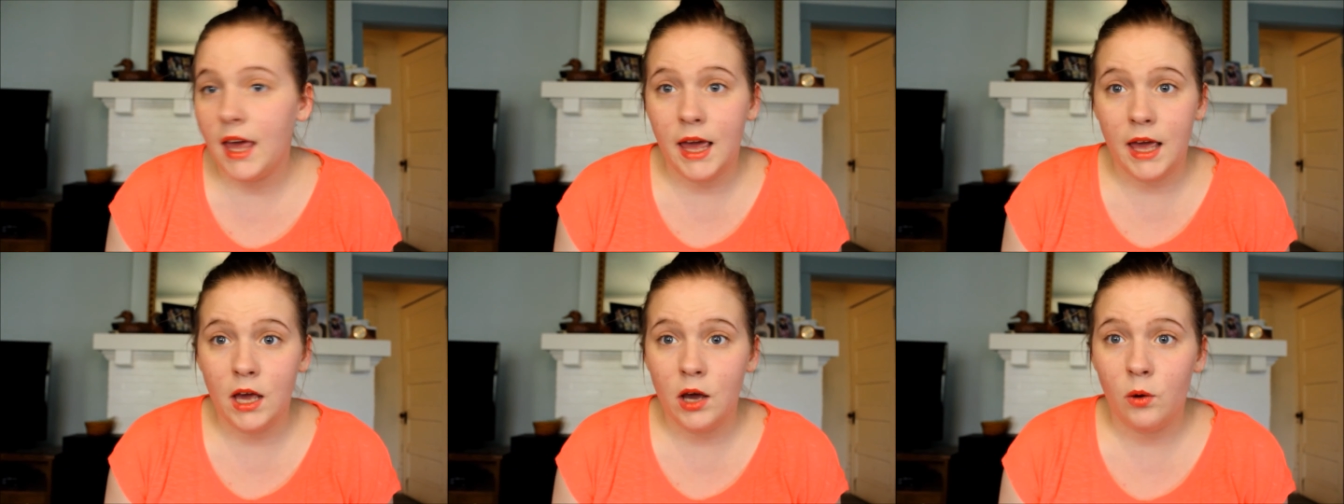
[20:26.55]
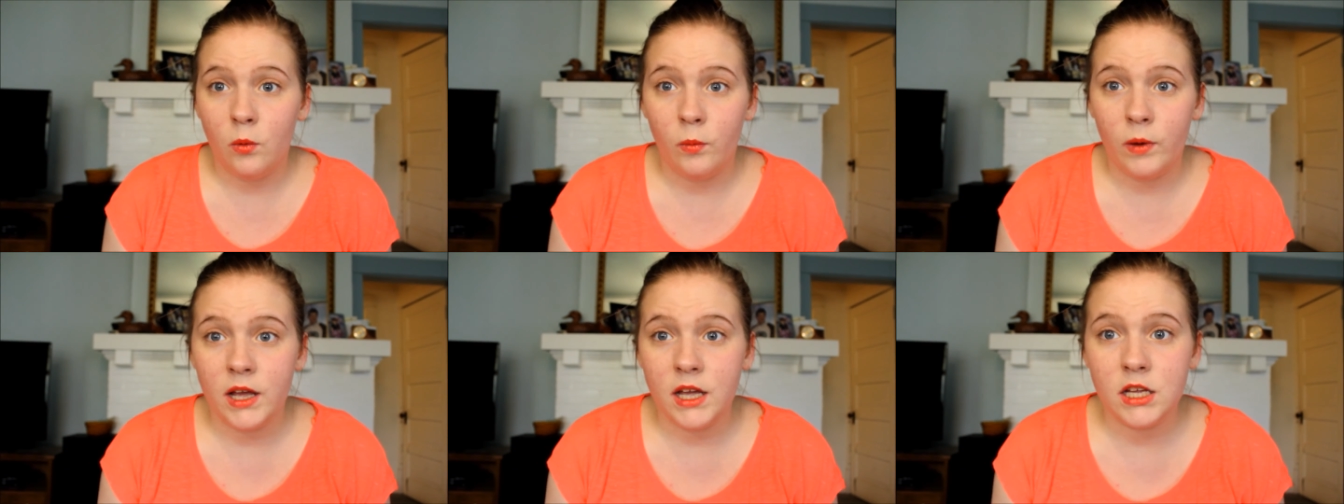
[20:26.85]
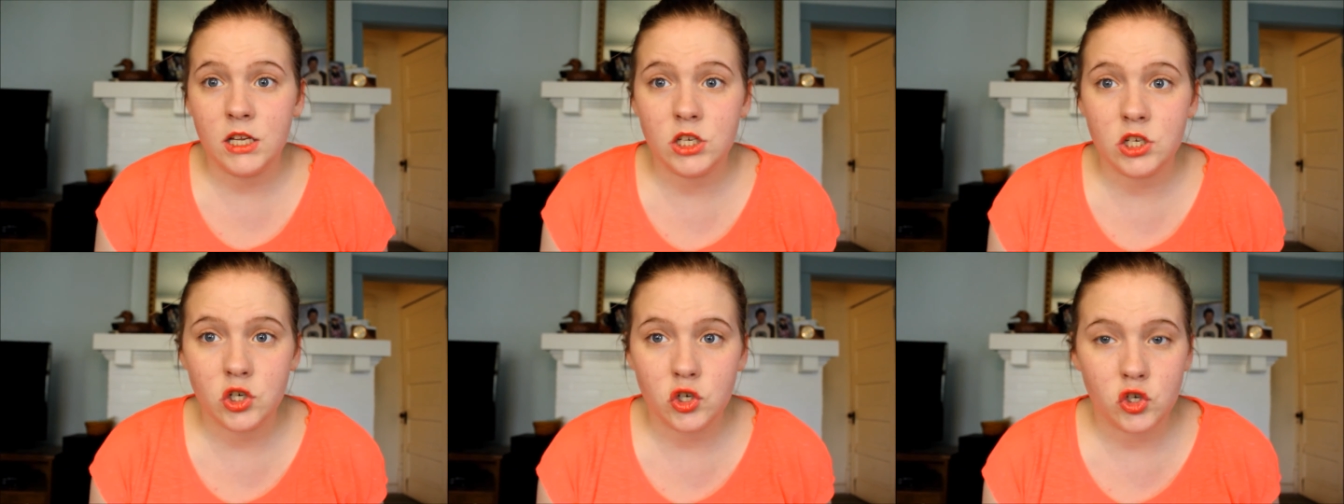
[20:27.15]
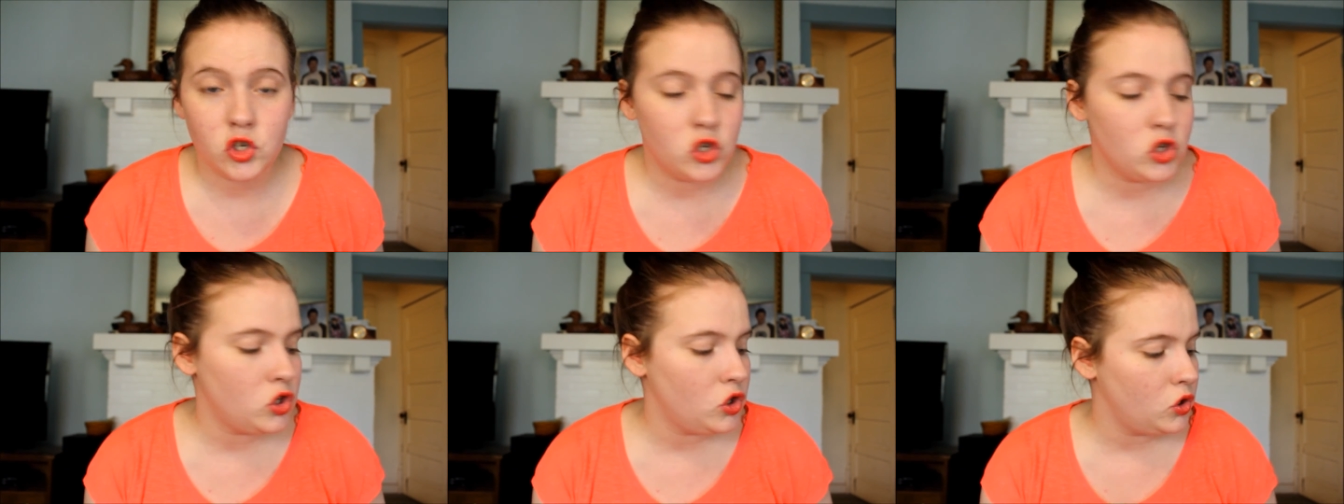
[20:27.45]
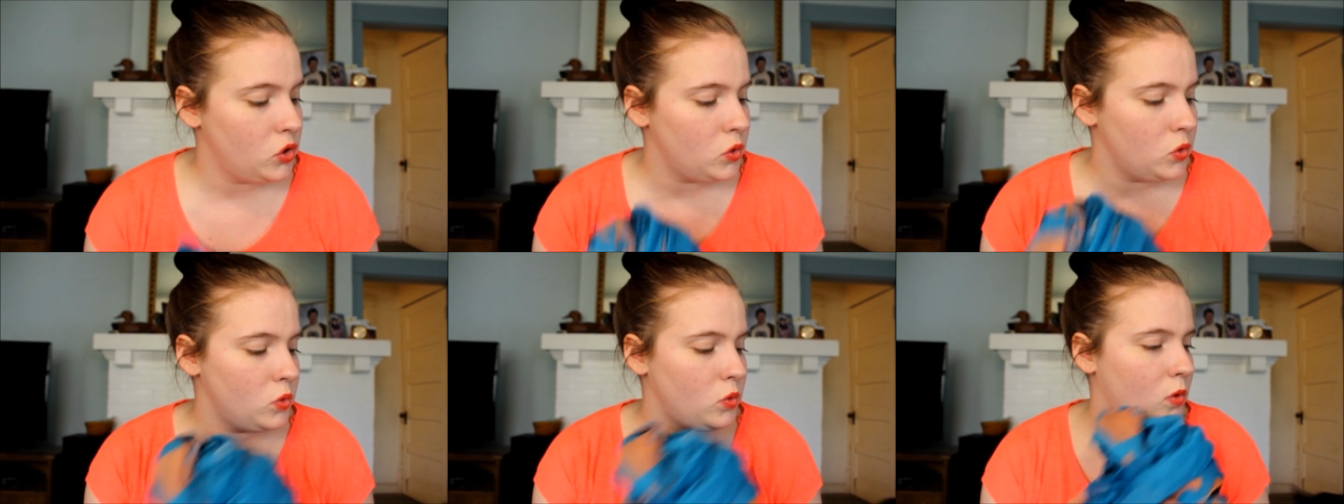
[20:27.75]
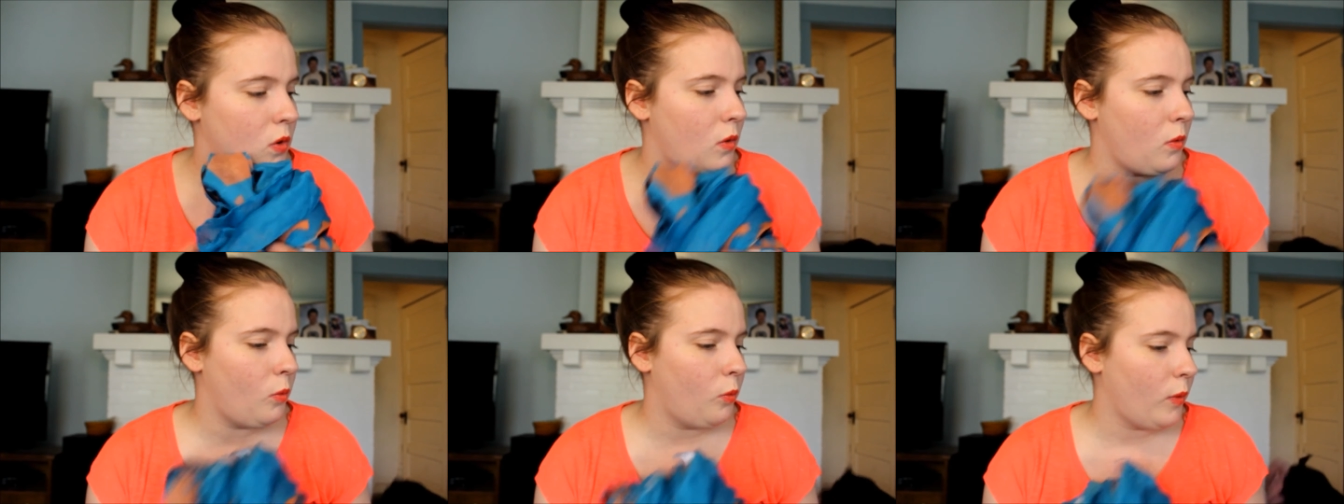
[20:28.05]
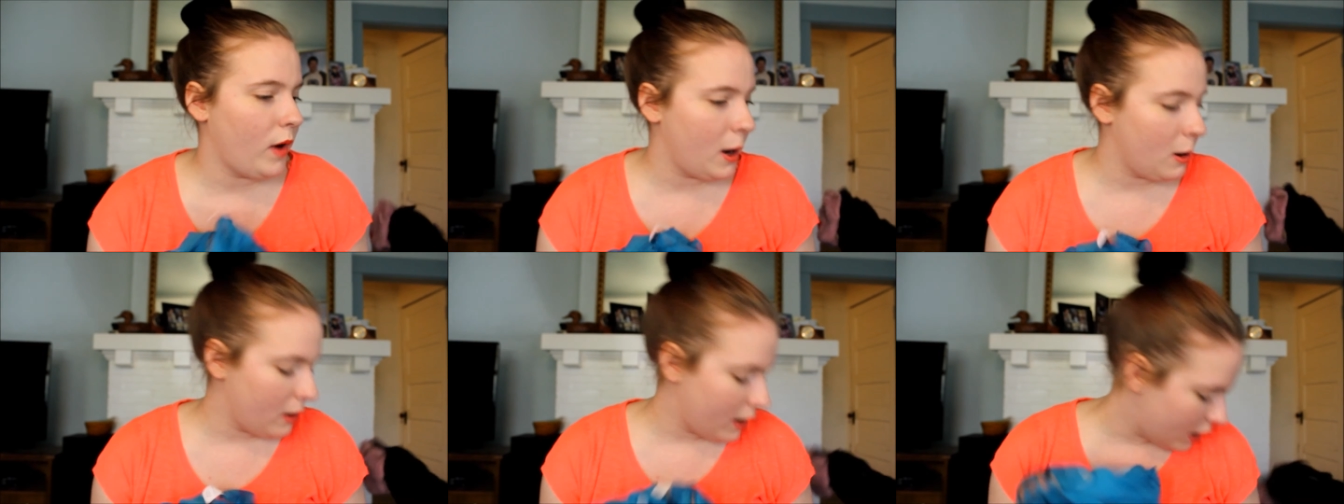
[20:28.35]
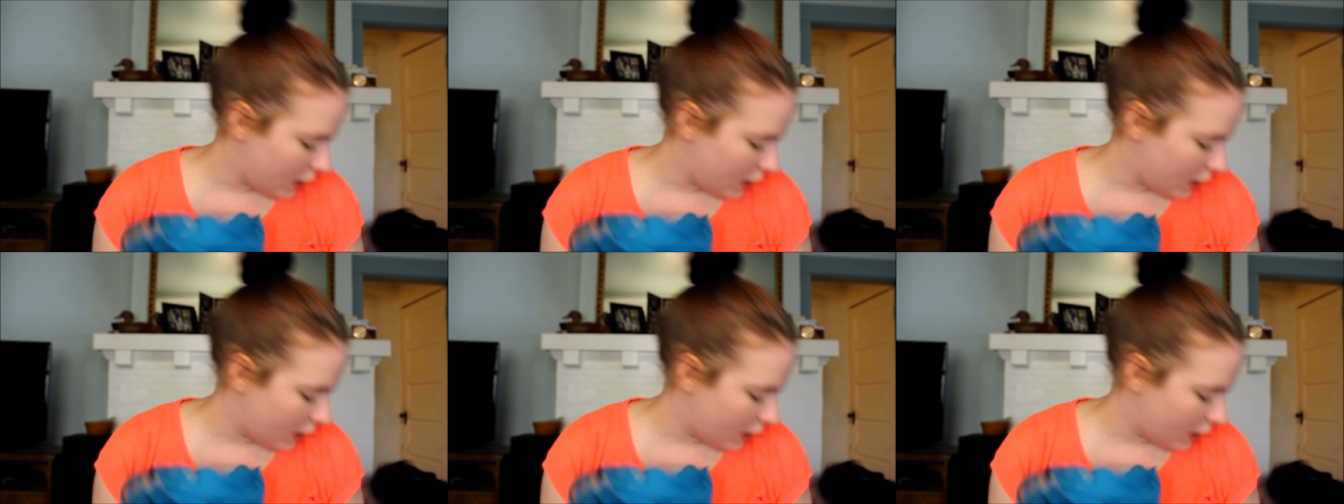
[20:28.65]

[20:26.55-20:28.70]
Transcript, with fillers: can't wait to wear